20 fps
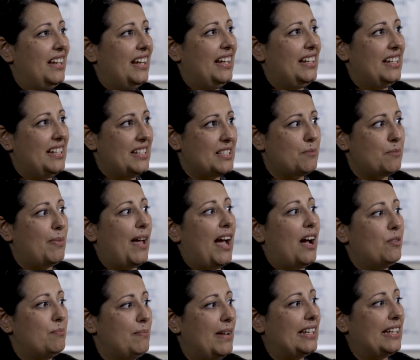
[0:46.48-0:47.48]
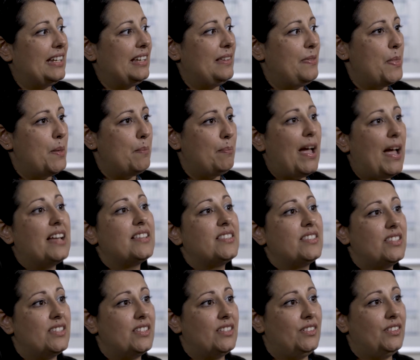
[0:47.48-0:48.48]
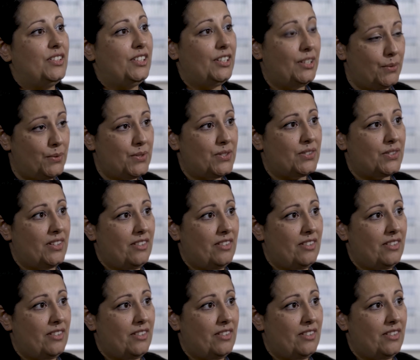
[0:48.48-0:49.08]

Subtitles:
It is about making the best use